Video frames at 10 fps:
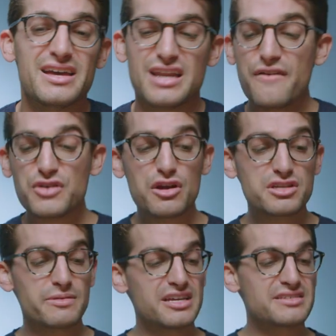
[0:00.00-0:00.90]
Now, if you're
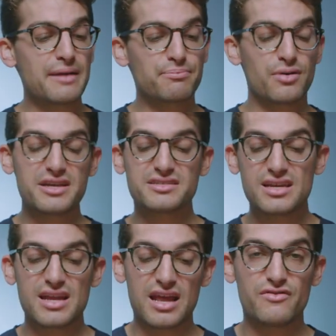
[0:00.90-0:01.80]
curious about the exact
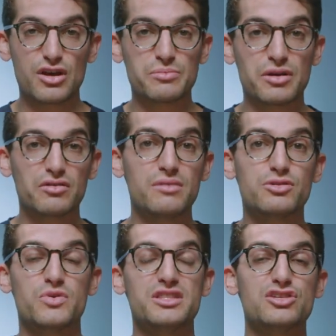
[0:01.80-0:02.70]
pricing and availability
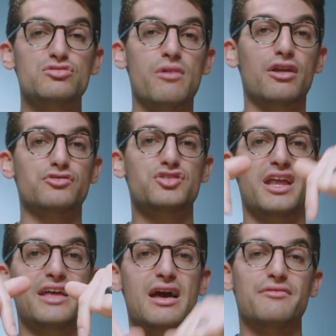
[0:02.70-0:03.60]
between these two models, you can
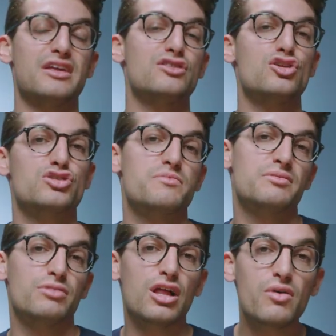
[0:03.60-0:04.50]
head down in the
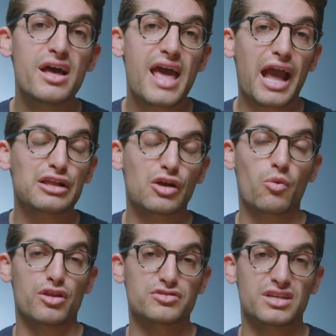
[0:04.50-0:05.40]
description below and click
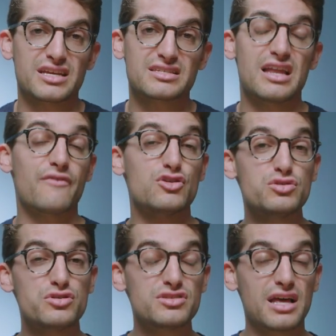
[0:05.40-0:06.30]
one of those links. Now, if you
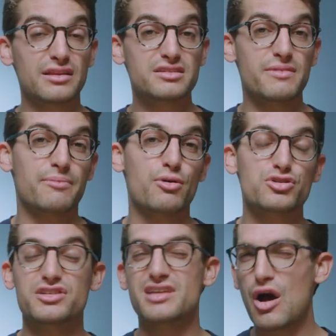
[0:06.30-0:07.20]
do use that link to make a
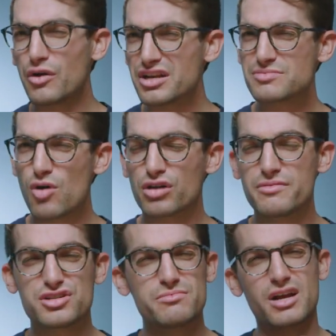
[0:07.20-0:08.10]
purchase, I'll get a small
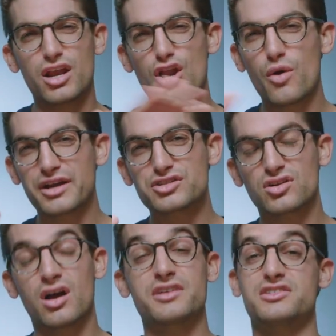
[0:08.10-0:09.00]
commission, but at no extra
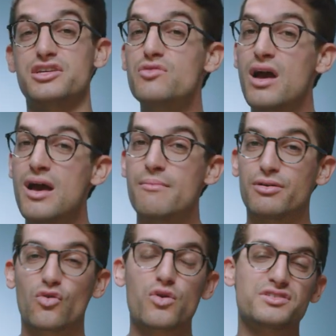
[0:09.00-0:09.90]
cost to you.
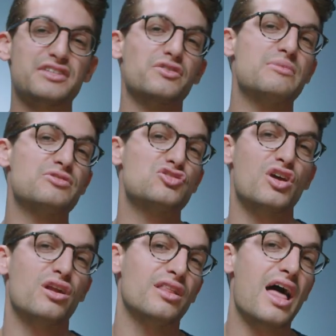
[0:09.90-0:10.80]
But of course, that's what keeps this
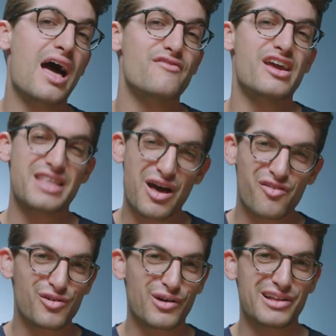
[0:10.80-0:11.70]
channel alive and the
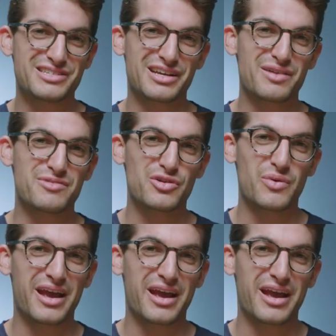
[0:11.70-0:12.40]
helpful content coming your